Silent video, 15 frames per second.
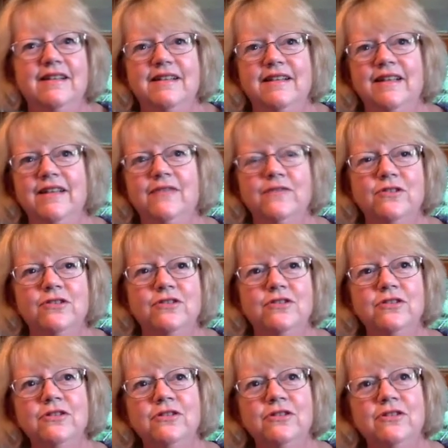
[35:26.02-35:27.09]
if you
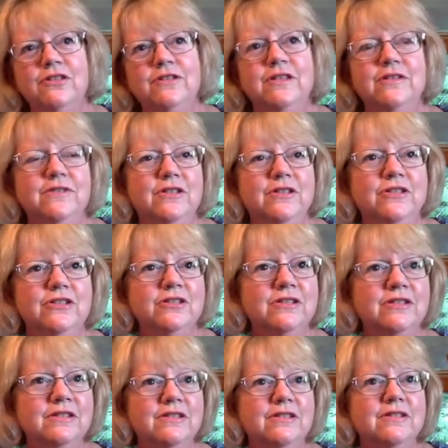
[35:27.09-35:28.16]
should or if you
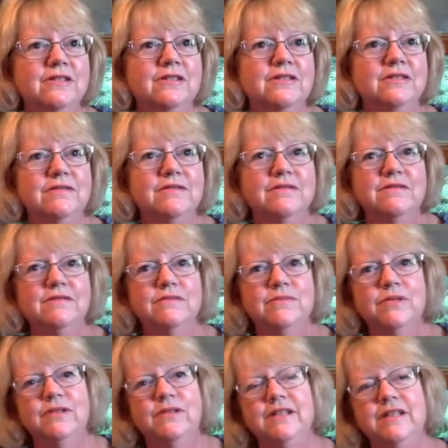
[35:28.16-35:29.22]
shouldn't
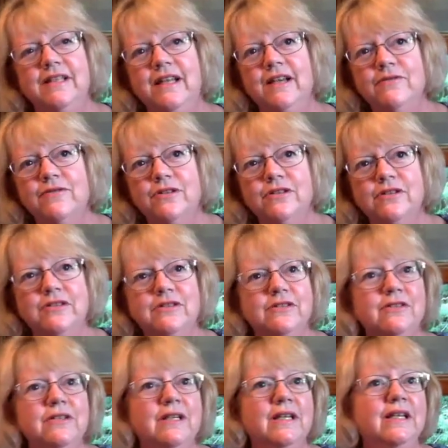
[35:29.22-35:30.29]
put in the
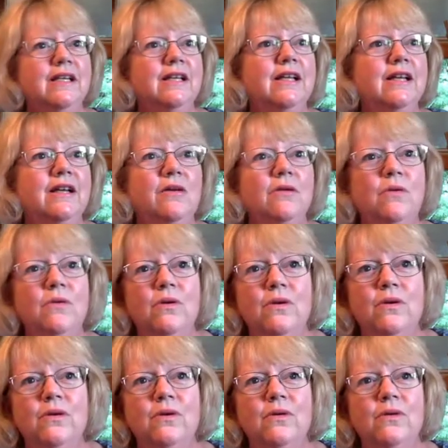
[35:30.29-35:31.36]
effort,
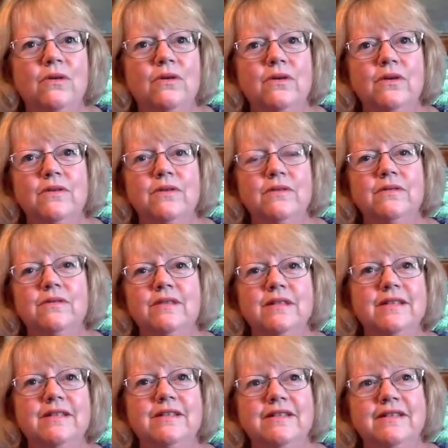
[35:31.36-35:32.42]
or
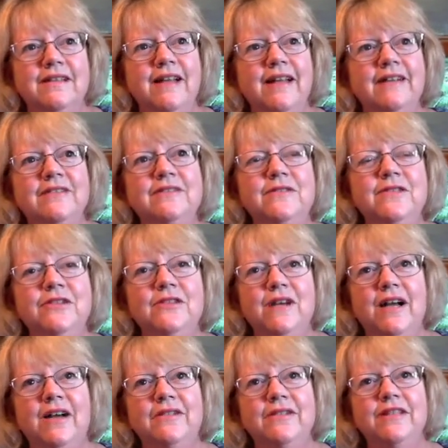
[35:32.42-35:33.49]
I don't even know
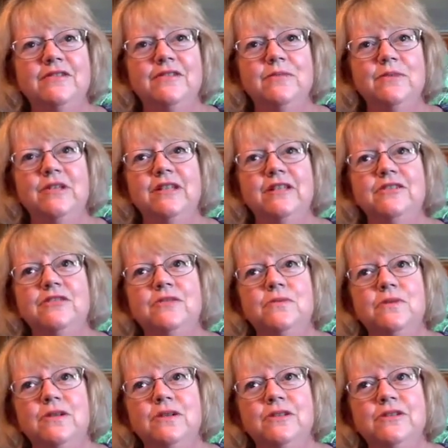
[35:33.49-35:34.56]
how to even put it into
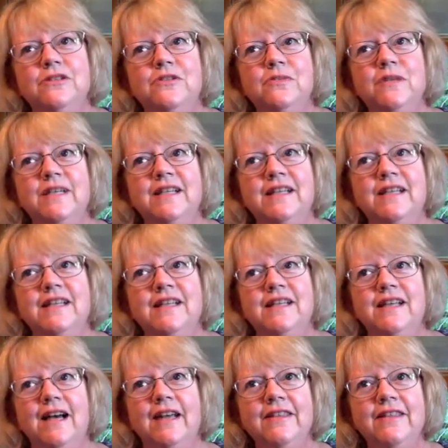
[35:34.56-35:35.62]
words, but
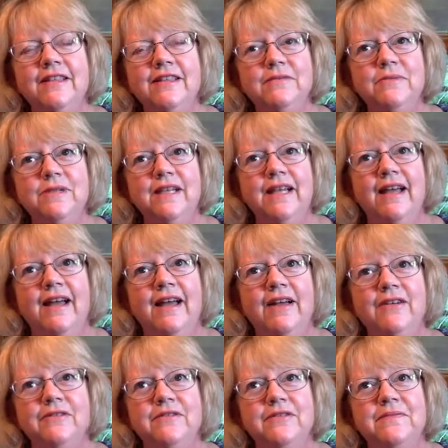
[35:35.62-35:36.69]
I think we have